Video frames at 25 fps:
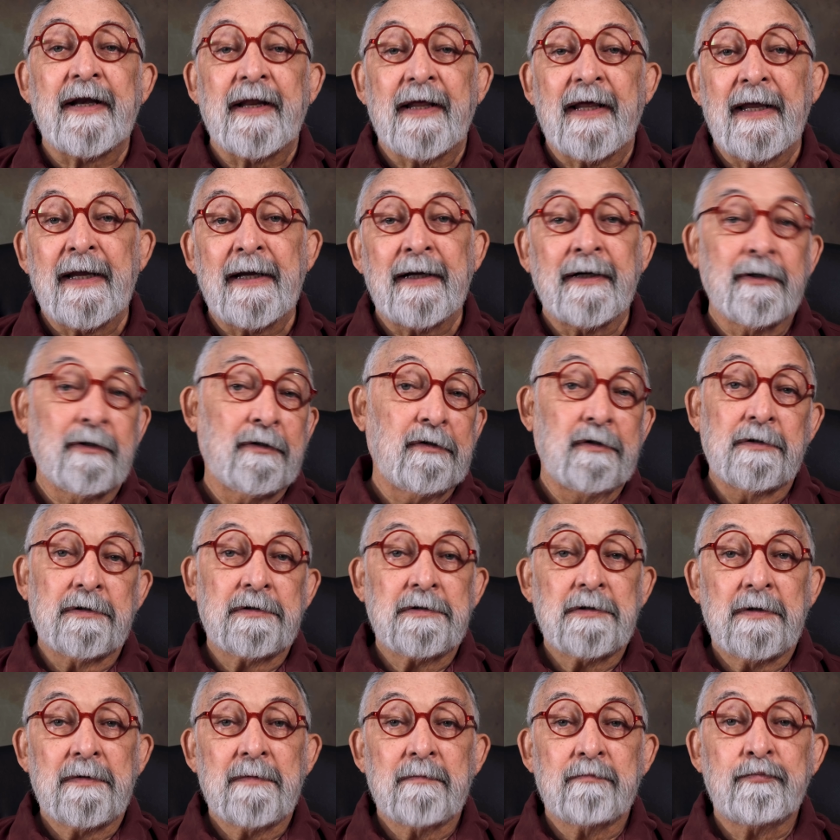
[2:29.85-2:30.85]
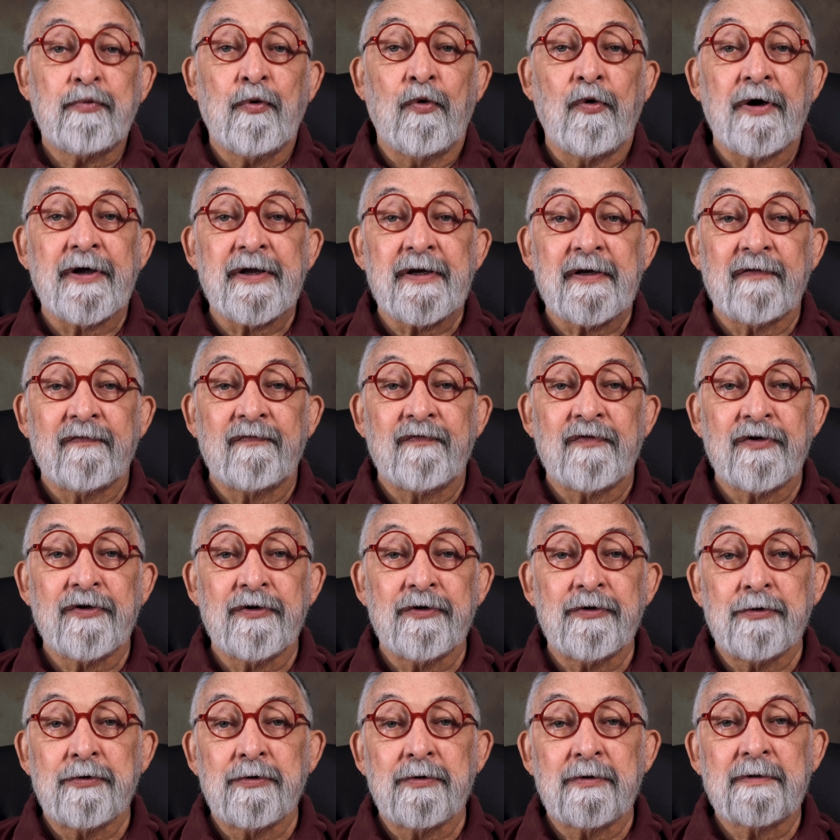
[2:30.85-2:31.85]
angle point of
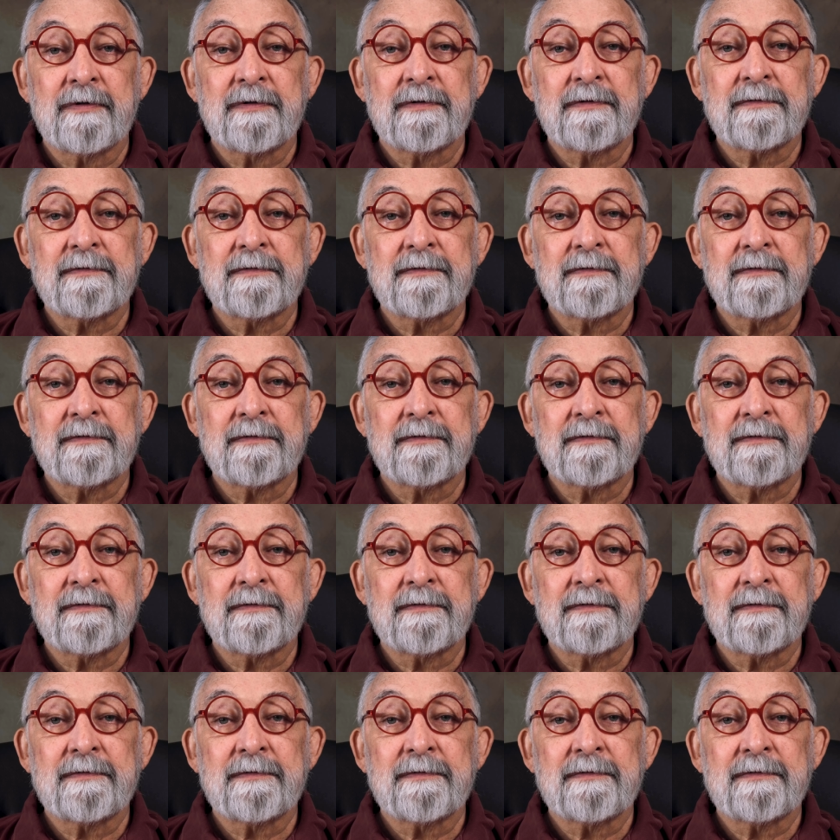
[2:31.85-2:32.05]
view.